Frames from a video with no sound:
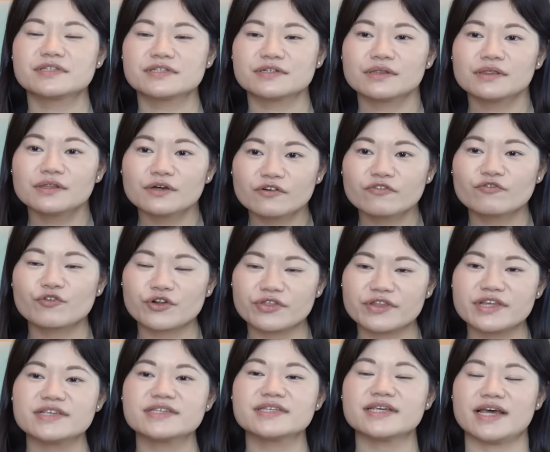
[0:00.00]
to look for
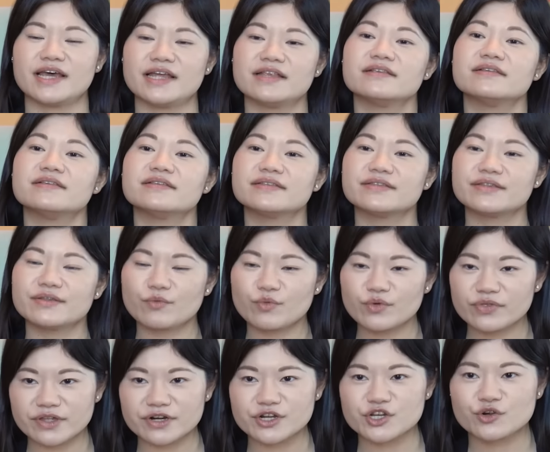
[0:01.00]
this in
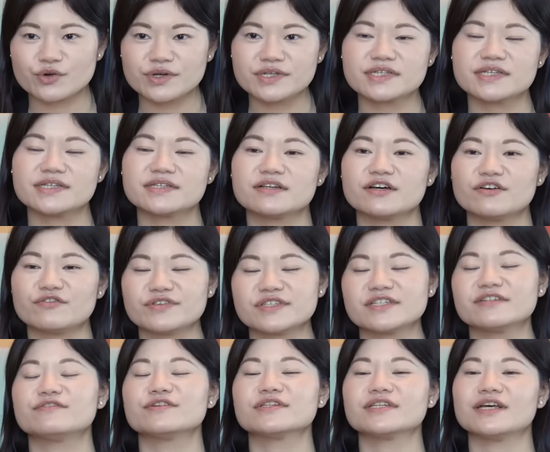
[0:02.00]
their choices of civil